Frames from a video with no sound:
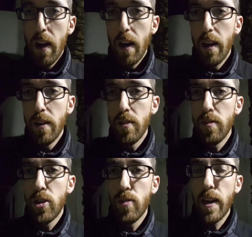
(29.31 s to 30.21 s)
uh,
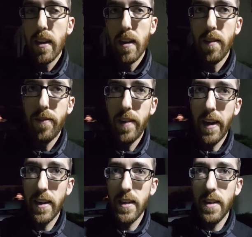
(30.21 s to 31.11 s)
shrink down
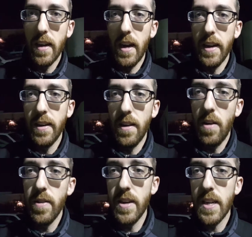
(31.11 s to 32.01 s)
effect and
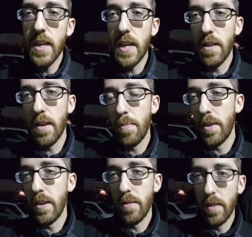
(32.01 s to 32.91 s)
all the detail they
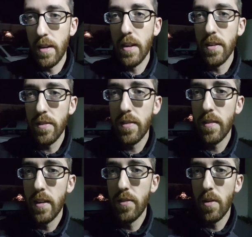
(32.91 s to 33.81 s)
put into it is
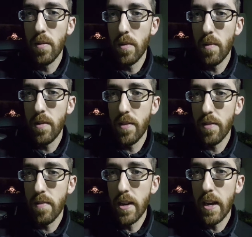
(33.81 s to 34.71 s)
is totally worth the
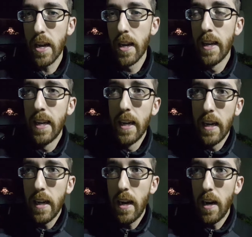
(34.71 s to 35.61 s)
3D.
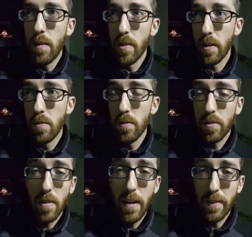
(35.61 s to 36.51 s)
Uh, one of the
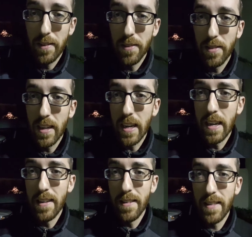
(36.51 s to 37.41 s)
coolest graphics you'll see
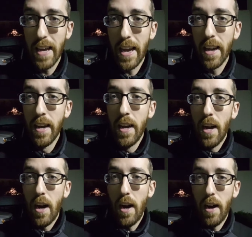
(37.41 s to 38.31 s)
is they
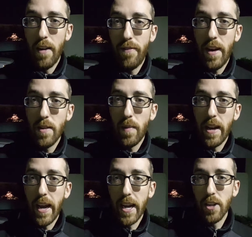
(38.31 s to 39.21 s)
uh, find a way
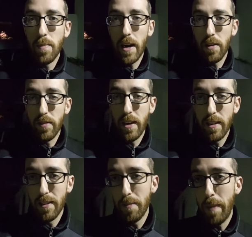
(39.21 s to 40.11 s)
to age Michael
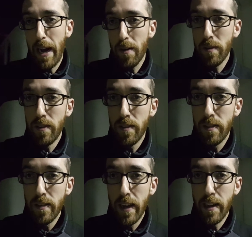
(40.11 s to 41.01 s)
Douglas
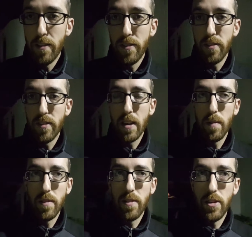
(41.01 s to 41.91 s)
backwards, and there's a
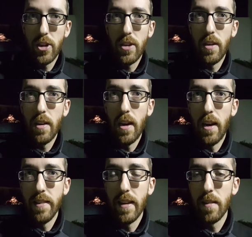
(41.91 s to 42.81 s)
sequence that
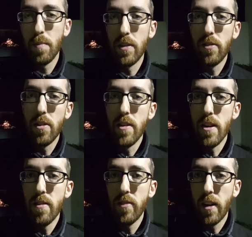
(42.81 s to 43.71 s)
uh, takes place 30
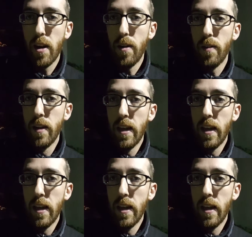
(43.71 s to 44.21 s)
years ago,